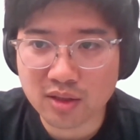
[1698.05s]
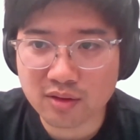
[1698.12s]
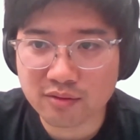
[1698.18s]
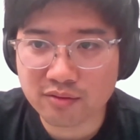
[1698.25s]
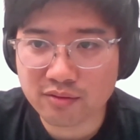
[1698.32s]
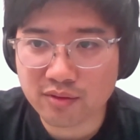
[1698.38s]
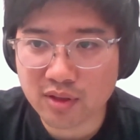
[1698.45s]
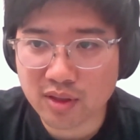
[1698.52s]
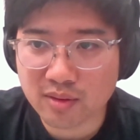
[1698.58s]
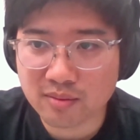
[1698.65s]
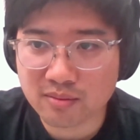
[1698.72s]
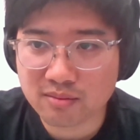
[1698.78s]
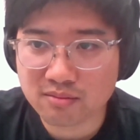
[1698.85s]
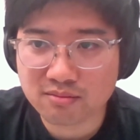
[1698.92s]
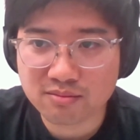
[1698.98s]
of
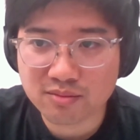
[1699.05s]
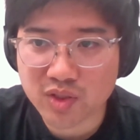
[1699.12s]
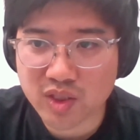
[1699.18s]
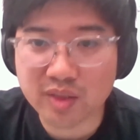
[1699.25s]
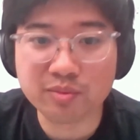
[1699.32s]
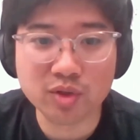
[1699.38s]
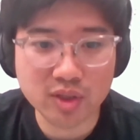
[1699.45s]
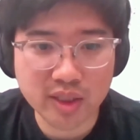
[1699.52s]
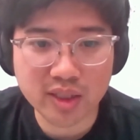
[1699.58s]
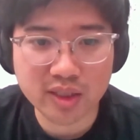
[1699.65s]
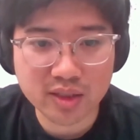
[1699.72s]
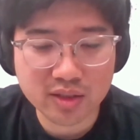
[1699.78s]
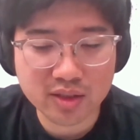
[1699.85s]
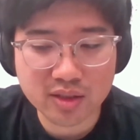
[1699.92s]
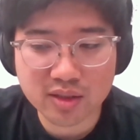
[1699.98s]

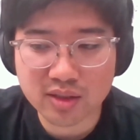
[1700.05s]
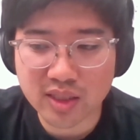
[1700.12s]
simulating the